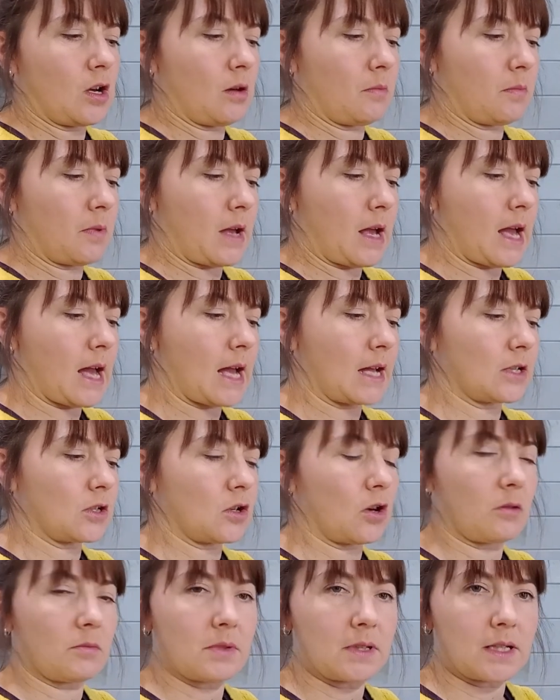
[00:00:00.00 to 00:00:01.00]
up our
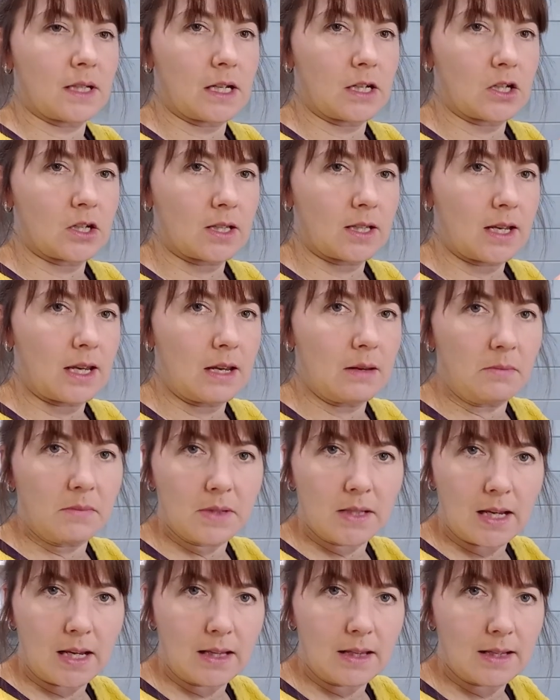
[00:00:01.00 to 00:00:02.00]
top stitch
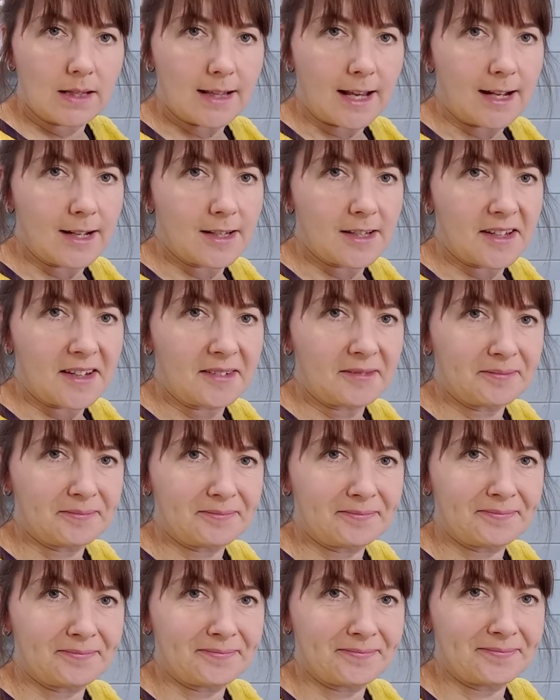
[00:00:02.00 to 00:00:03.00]
seams in the center,
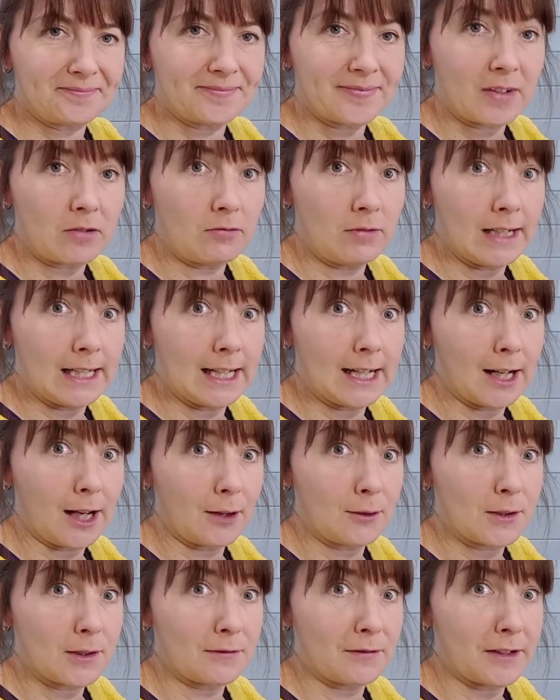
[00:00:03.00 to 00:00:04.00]
really
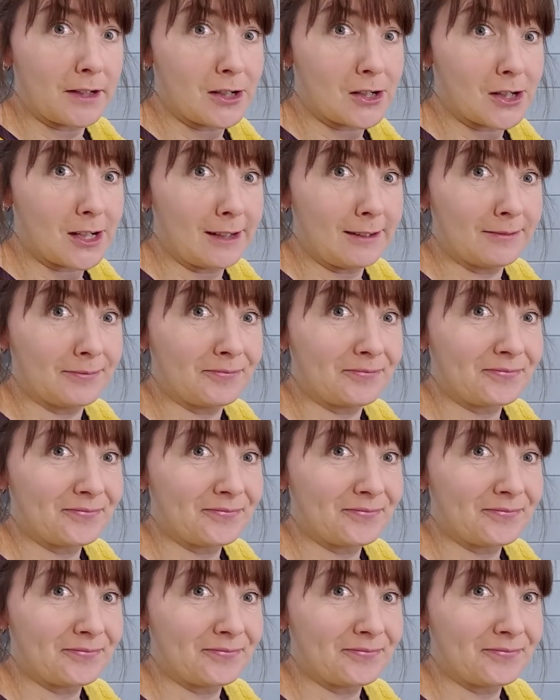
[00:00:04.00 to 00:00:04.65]
close to finishing.